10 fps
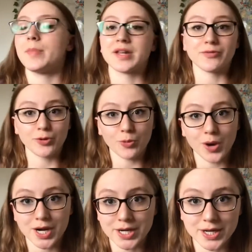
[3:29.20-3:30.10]
but if you
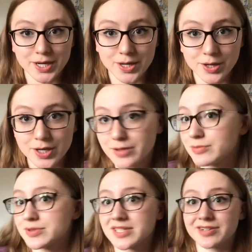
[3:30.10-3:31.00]
wanna
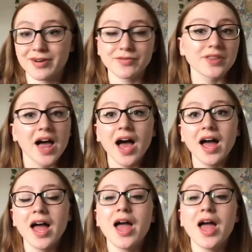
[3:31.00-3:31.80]
stick around for that